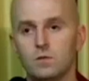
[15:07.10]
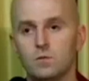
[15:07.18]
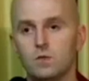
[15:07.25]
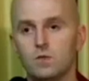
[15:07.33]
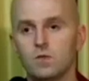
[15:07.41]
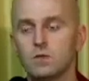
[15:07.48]

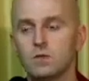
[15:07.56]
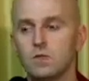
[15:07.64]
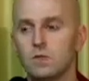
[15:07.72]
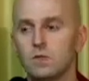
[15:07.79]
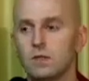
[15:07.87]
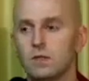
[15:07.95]
We just need
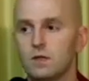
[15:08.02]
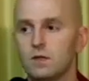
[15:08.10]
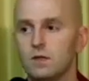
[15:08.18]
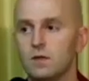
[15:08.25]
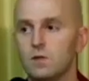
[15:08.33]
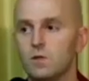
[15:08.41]
to think,
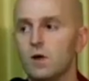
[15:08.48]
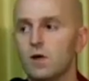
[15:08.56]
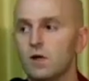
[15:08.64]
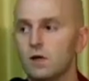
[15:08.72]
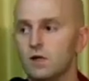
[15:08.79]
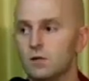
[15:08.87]
what
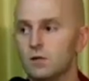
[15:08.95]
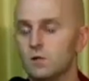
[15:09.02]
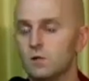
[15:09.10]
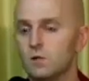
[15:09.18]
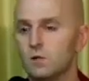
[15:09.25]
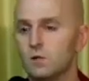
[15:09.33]
can I
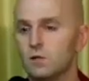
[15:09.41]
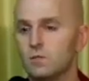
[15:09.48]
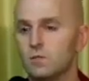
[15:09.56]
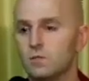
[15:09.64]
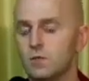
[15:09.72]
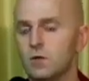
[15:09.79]
do
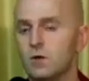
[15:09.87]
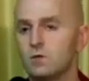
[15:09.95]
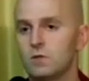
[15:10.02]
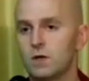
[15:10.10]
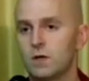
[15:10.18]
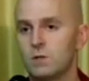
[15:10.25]
to
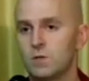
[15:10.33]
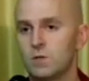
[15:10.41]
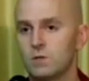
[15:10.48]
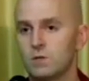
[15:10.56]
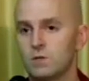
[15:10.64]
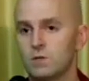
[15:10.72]
overcome
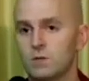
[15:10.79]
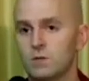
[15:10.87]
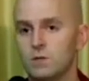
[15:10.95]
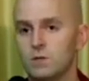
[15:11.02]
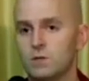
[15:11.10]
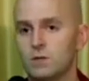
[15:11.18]
this?
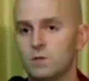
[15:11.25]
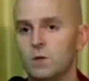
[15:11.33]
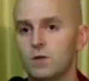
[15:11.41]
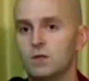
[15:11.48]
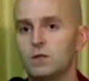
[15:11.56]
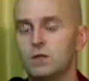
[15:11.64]

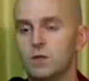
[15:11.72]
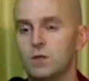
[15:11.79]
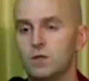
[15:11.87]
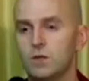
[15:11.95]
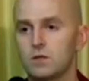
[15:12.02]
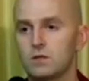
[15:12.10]
What are the
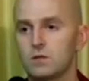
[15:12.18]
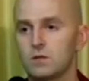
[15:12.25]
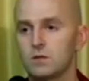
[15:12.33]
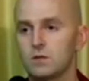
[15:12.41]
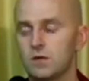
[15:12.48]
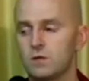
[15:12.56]
teachings
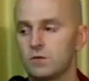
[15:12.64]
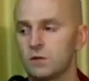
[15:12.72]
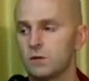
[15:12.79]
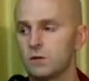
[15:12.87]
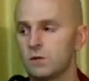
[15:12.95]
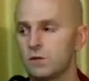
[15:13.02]
that I've
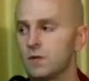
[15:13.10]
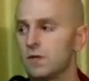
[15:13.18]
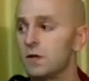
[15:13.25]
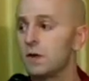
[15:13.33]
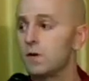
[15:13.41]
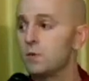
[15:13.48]
learned that
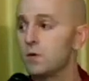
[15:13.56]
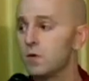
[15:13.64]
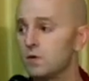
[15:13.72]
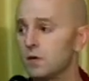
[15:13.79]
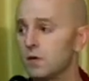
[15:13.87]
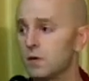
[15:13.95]
can help me
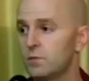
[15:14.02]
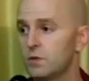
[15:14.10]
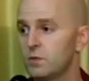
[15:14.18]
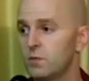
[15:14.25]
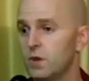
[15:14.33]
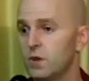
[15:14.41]
overcome
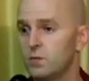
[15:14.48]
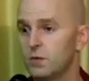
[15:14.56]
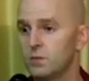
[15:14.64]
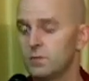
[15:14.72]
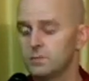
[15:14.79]
this problem?